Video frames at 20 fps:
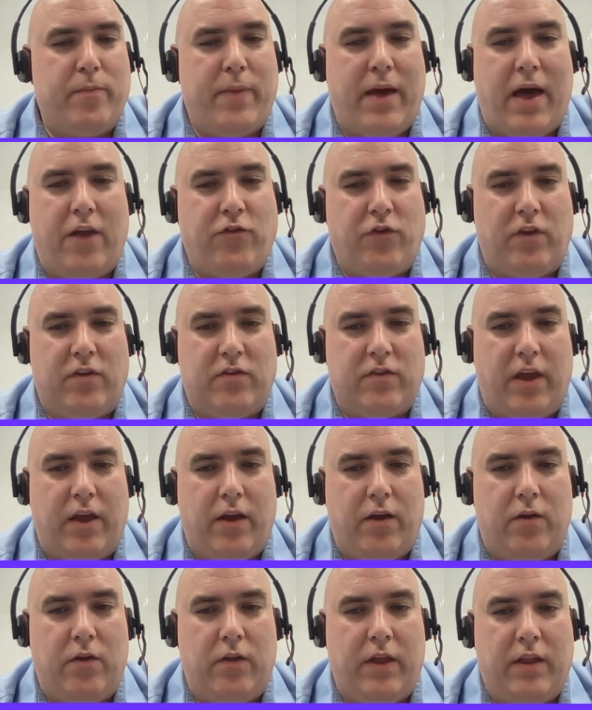patching
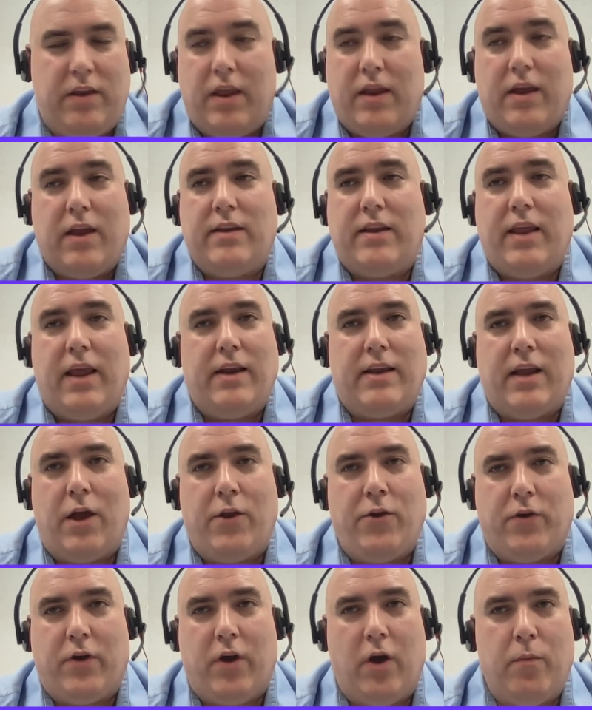cycle, it can take down
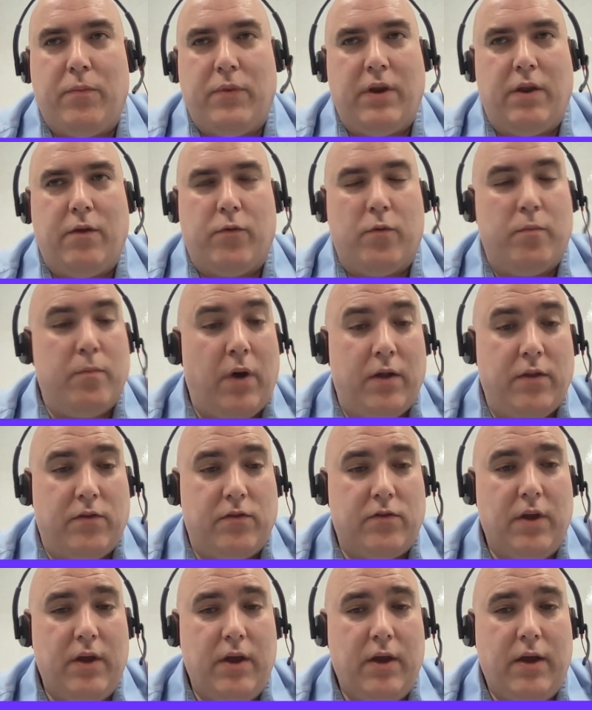your company for
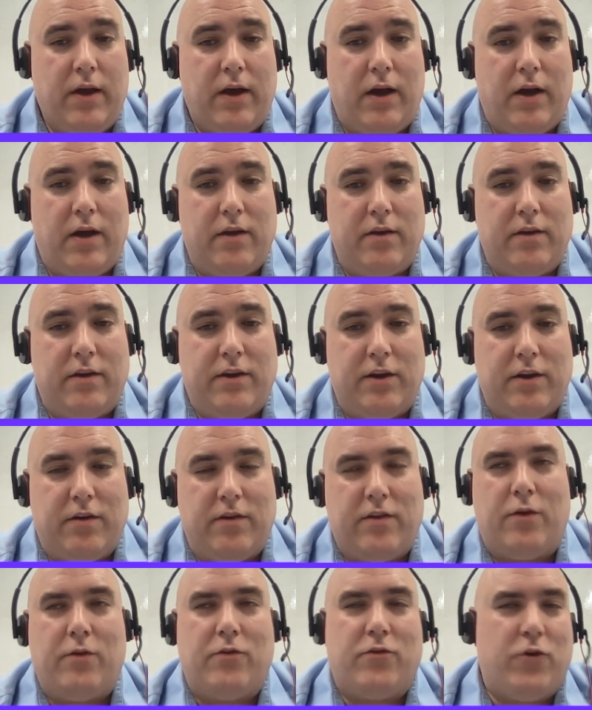months to
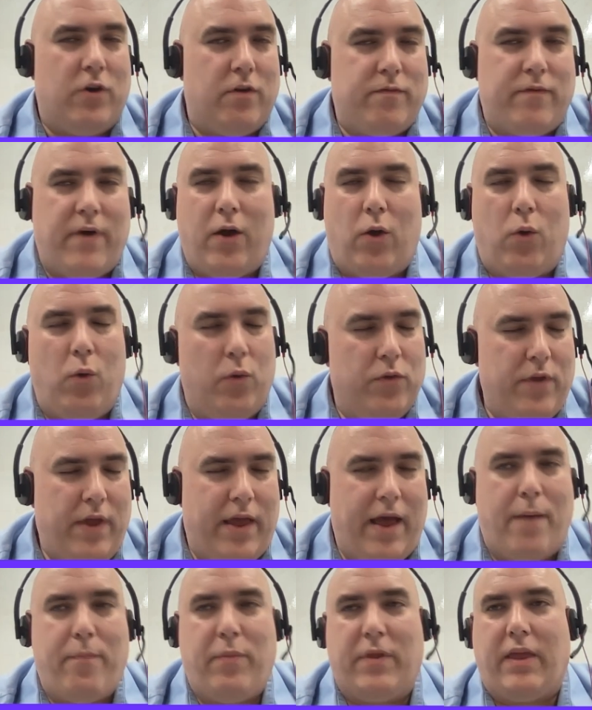certify old
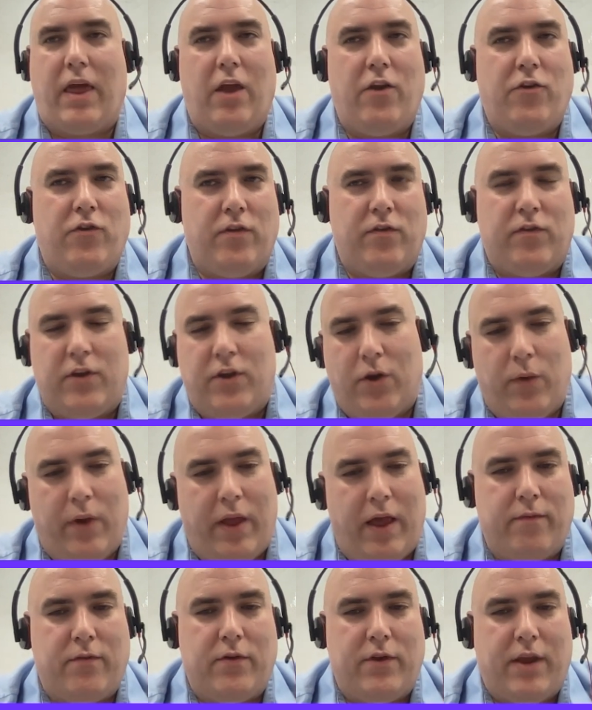applications that don't
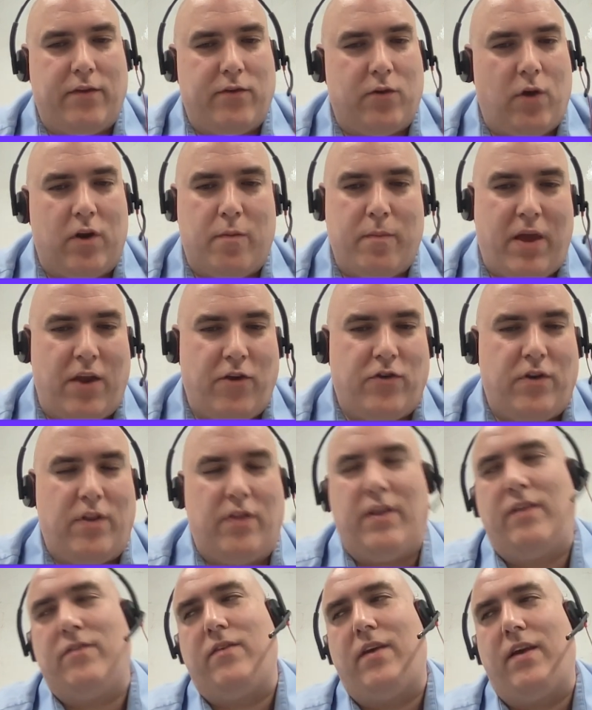have test automation and
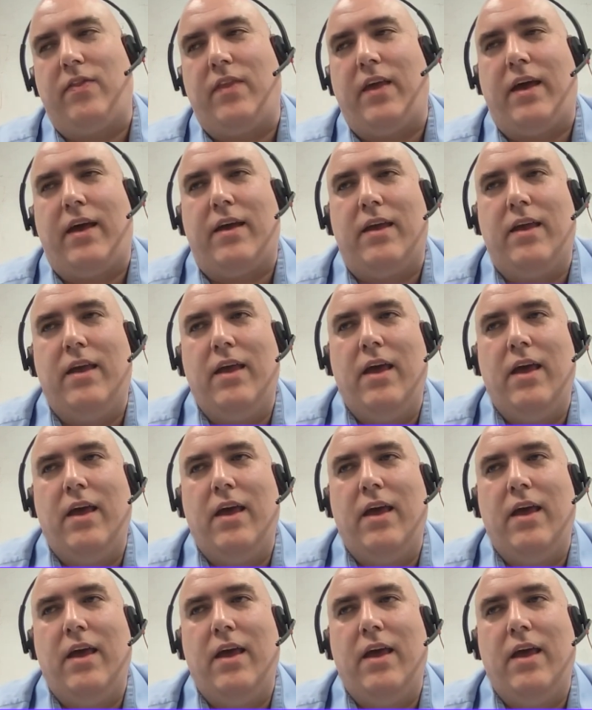things like that.